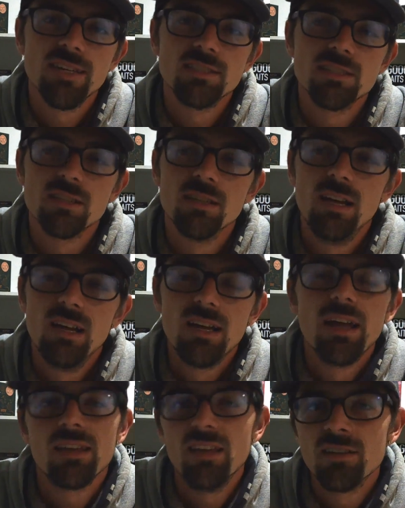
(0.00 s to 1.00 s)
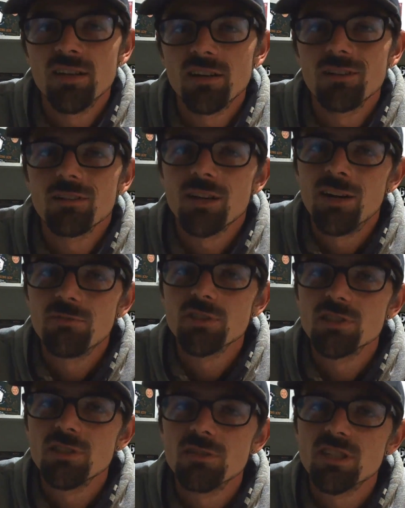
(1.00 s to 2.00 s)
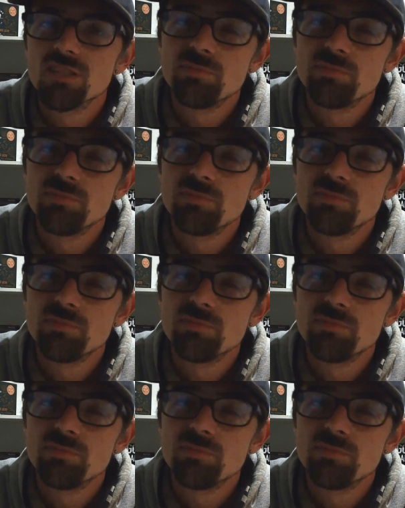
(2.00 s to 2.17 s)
nature, and getting out of your comfort zone,